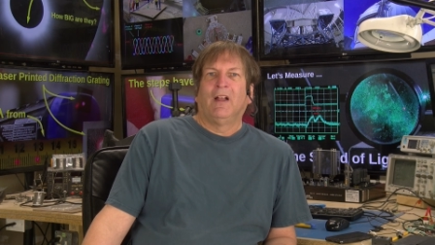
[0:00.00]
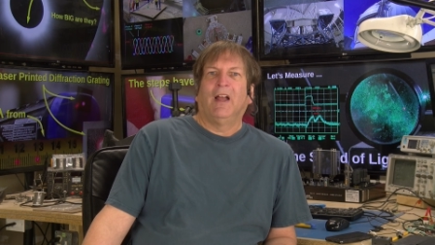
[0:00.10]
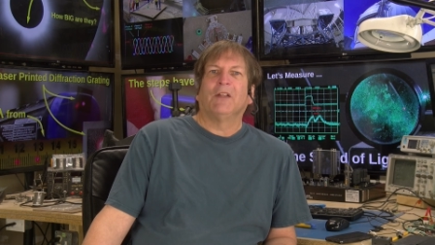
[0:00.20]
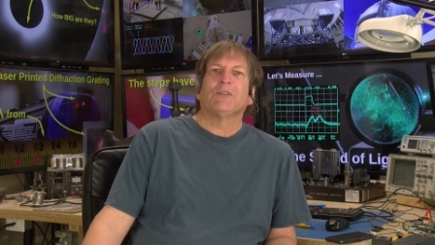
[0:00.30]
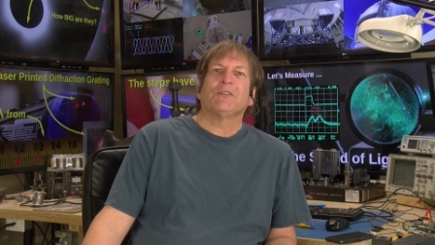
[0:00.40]

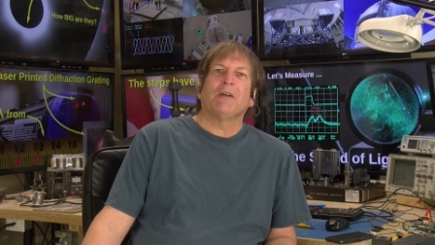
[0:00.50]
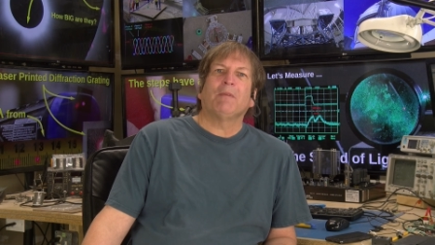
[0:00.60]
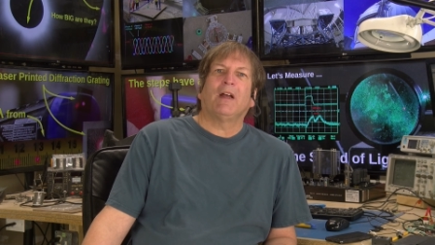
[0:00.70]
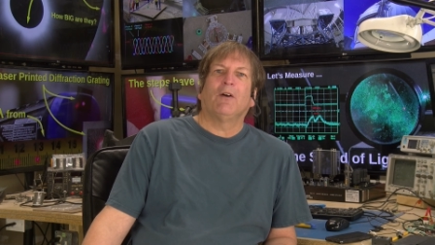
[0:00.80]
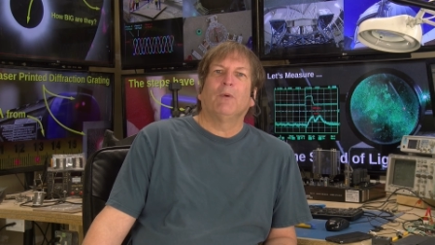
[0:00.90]
And
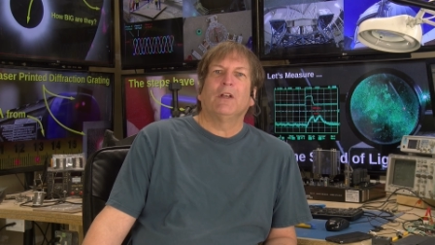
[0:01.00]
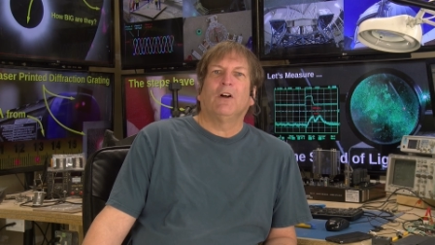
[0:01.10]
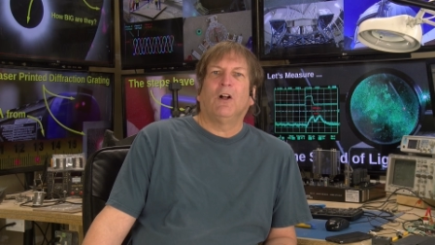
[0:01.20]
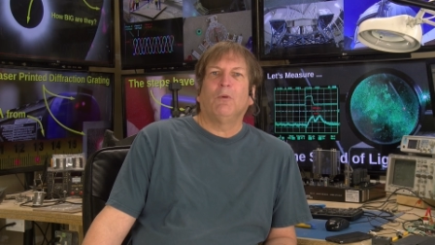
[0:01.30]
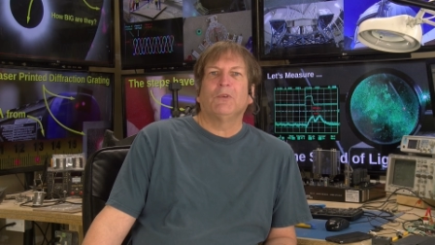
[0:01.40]
somehow we
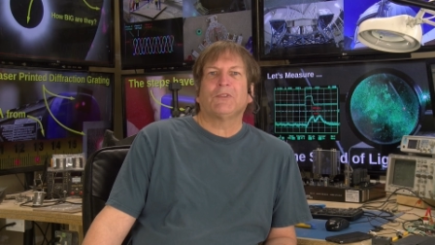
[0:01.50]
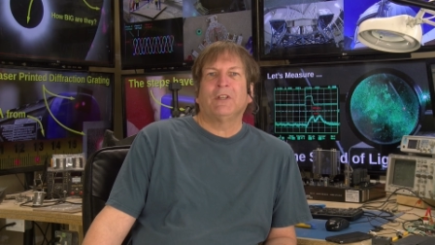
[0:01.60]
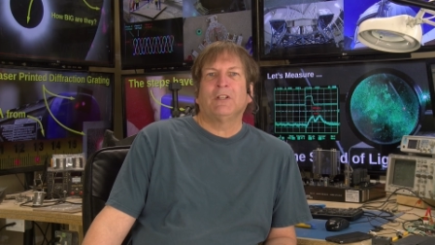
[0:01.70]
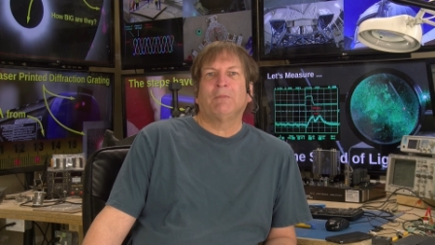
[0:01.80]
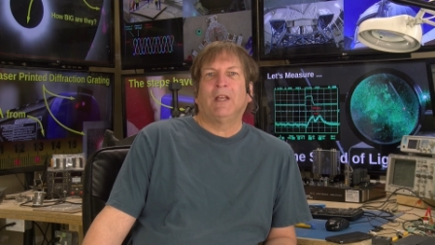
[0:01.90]
always
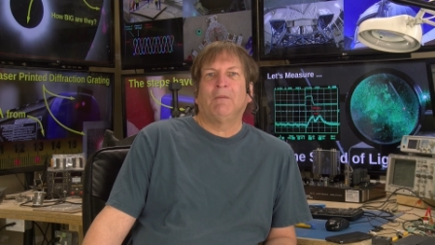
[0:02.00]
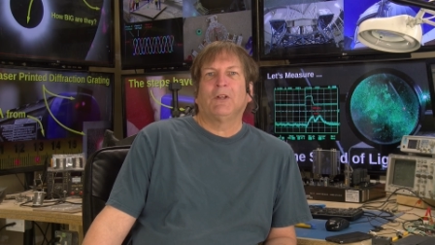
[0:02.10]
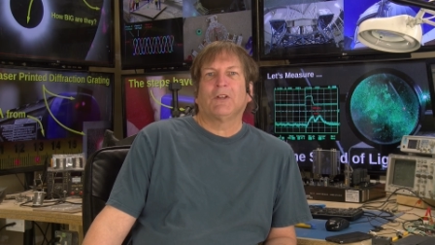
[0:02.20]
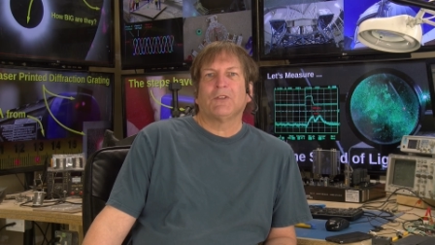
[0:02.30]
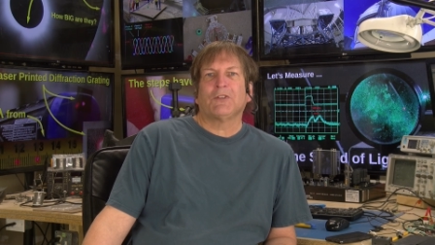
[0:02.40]
seem to be able
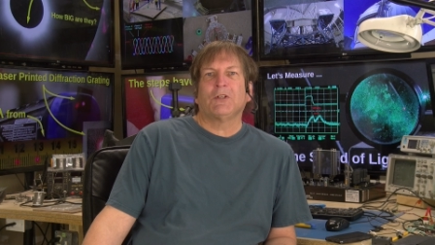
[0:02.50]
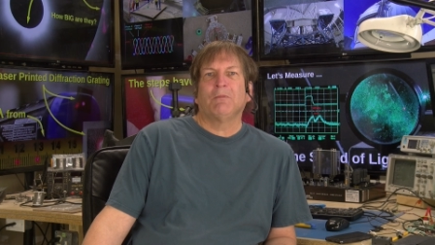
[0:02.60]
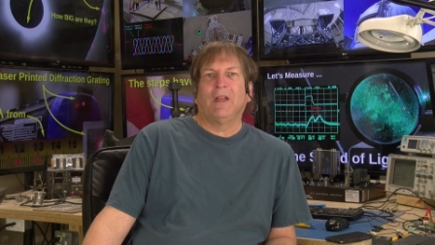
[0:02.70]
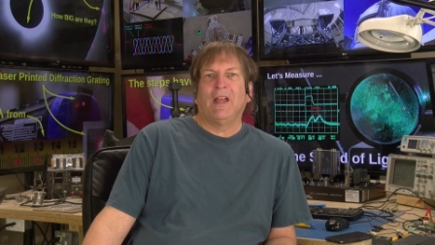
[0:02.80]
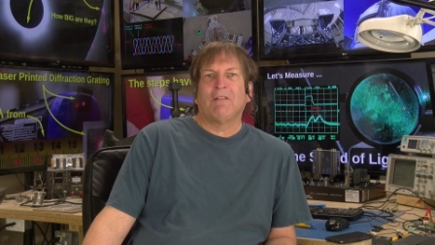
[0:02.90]
to
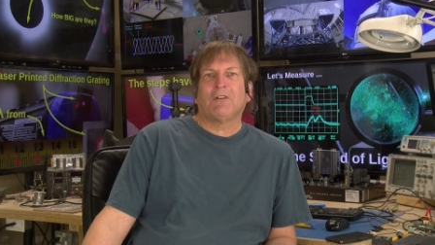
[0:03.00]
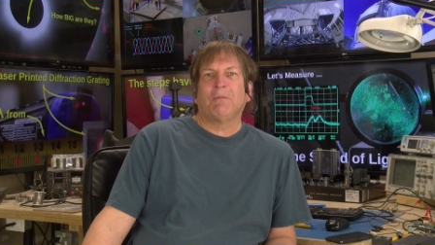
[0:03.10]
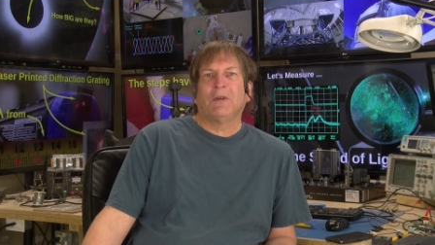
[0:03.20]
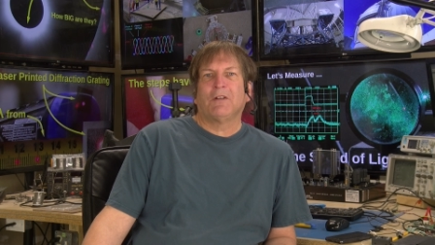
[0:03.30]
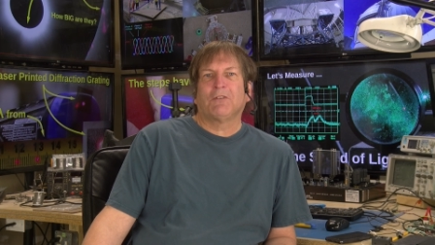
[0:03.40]
consume every
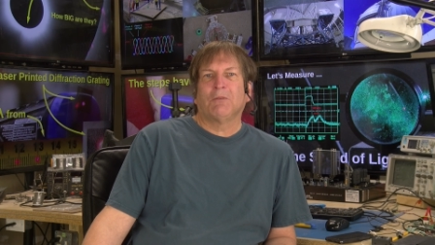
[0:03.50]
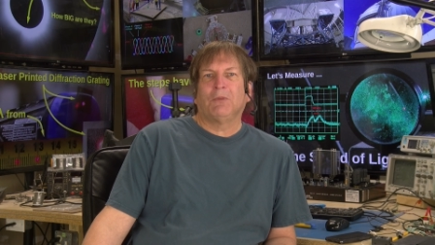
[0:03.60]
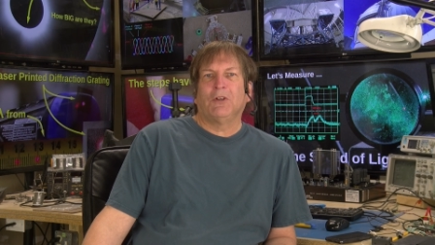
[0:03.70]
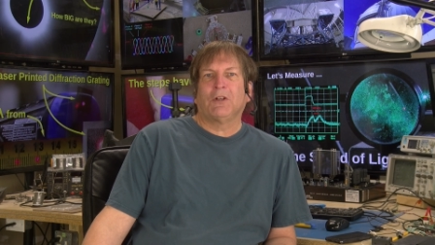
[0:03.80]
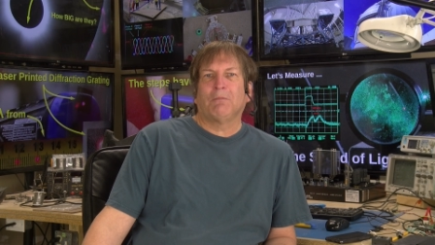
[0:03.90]
bit of
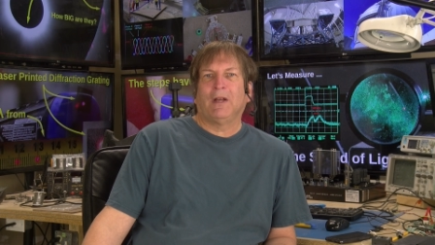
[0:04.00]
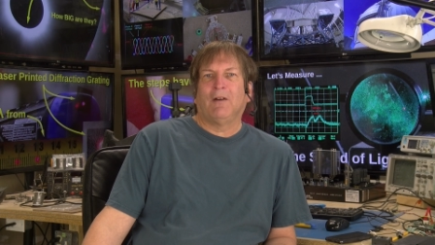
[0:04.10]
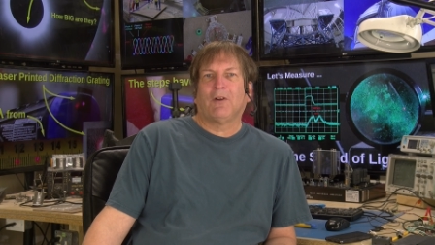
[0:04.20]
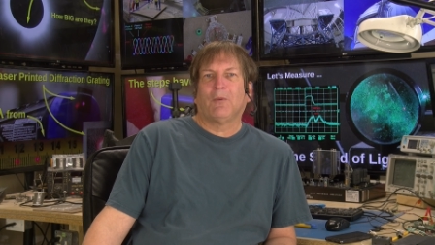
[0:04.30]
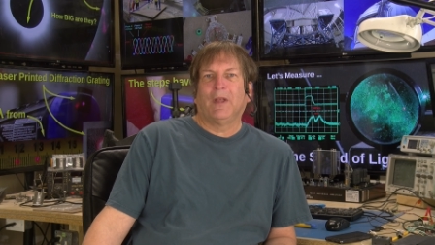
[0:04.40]
computing
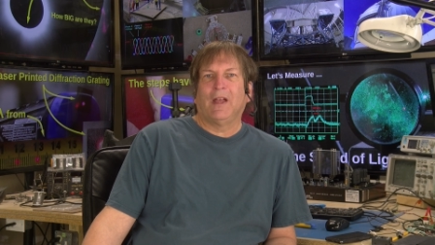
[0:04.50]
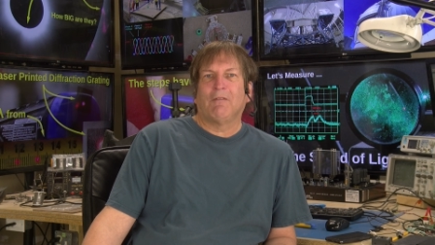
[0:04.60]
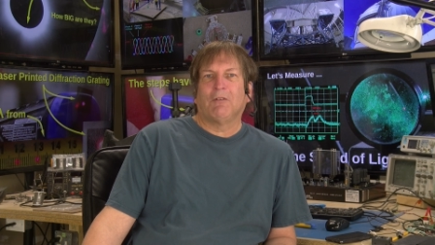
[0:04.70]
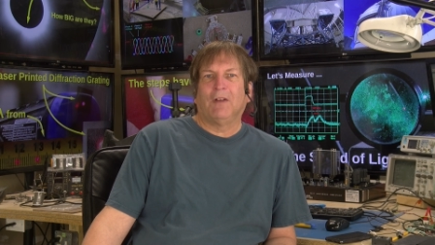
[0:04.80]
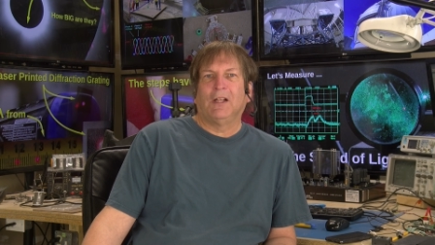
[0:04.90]
power we
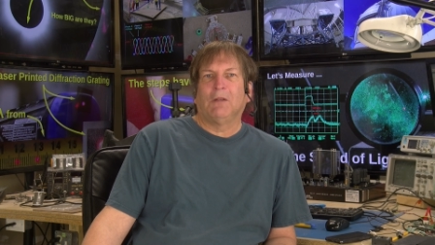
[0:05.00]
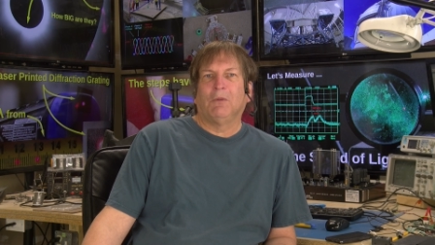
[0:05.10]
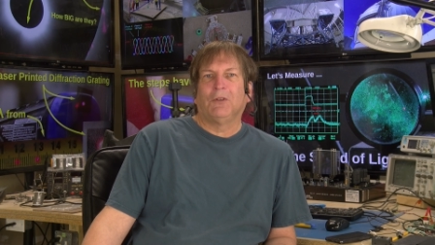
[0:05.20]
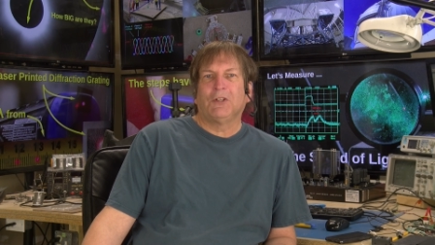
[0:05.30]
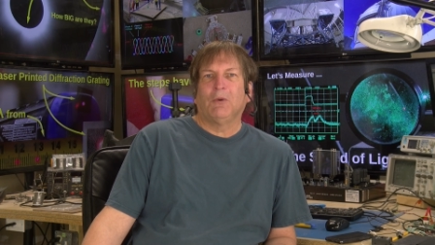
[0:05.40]
have
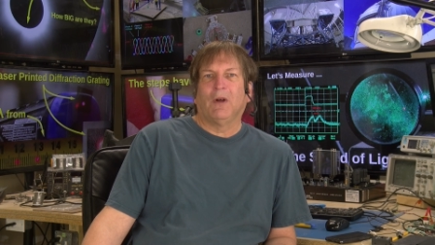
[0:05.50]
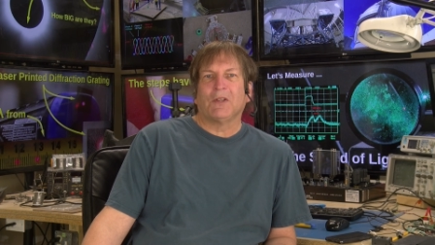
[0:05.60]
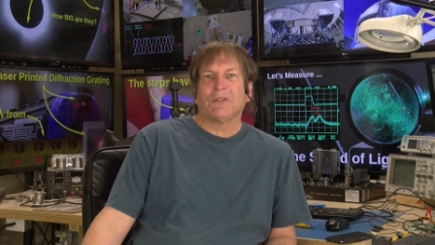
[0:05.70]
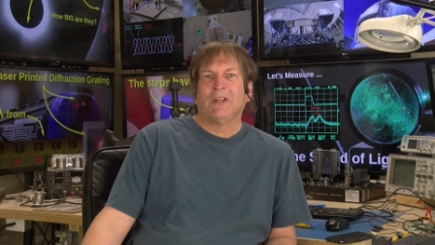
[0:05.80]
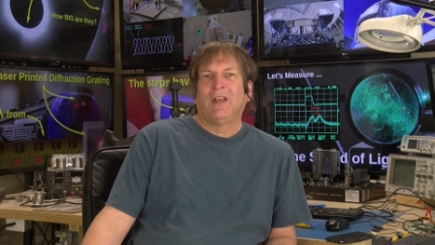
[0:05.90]
available to
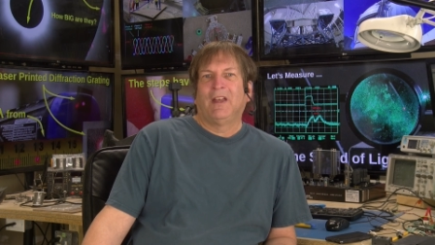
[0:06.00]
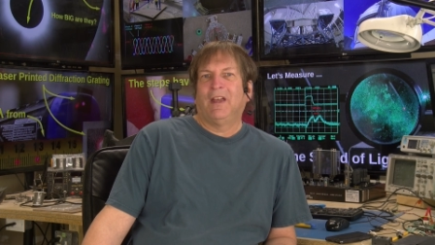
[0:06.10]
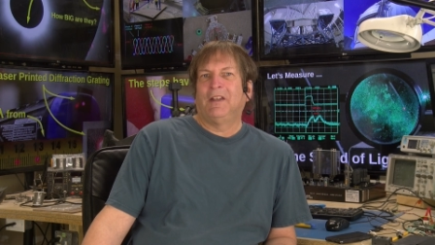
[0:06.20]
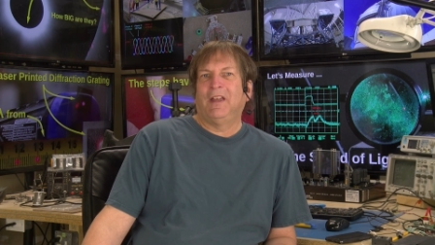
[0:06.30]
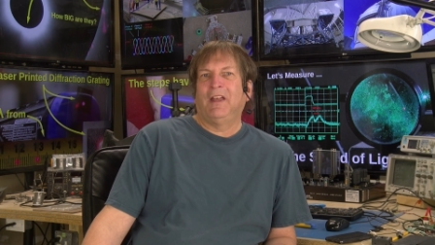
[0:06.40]
us,
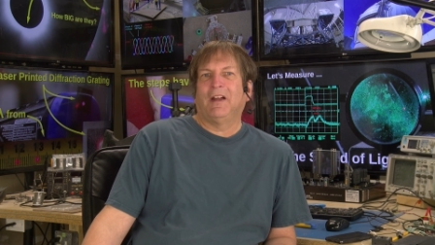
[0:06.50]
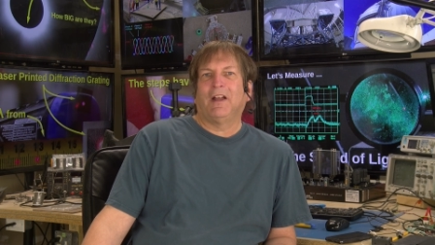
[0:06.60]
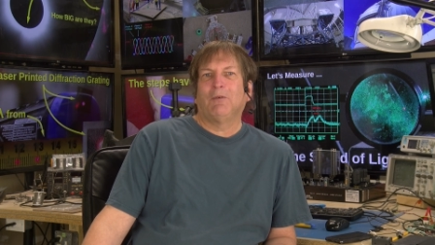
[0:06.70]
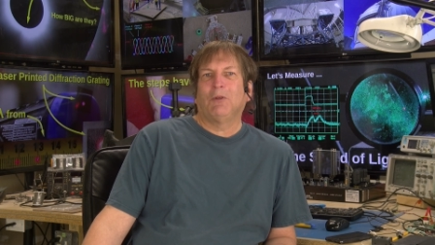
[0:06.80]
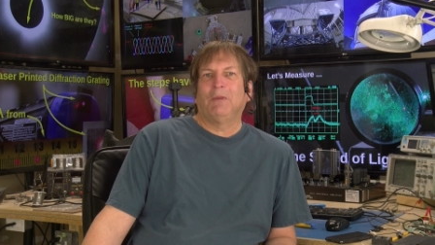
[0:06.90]
and
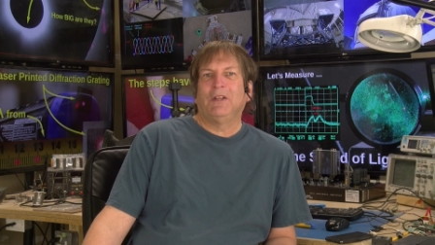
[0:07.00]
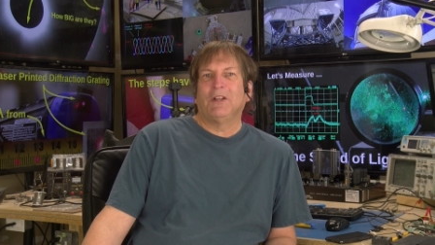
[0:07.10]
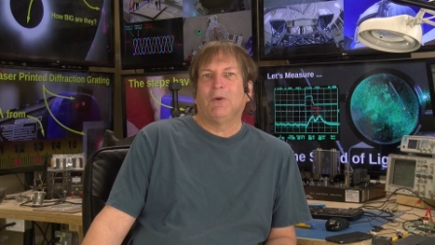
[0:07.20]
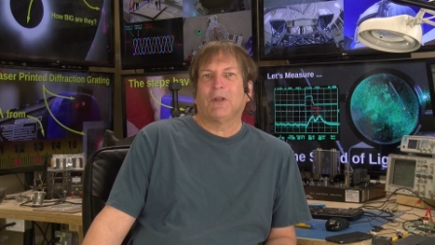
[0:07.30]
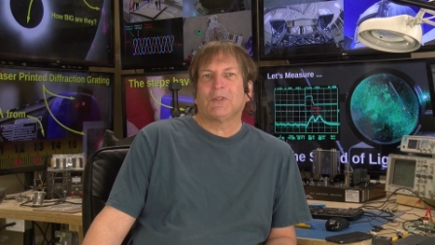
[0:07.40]
AI will be
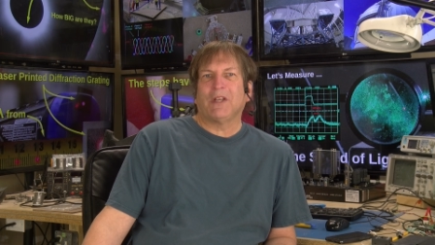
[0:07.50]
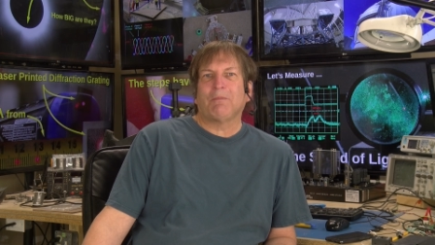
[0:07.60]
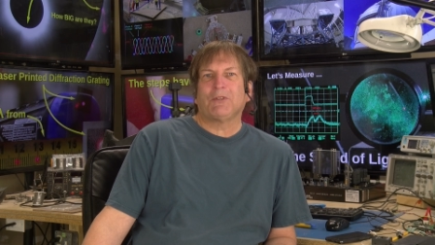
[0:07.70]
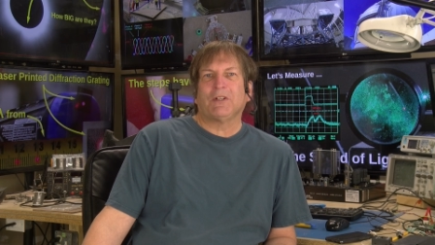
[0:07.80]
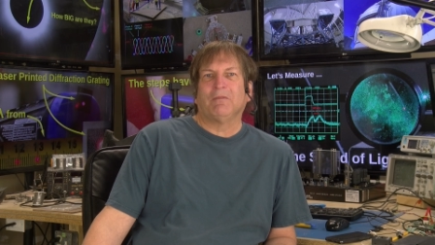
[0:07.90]
no
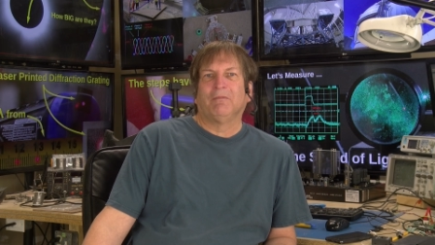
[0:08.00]
exception.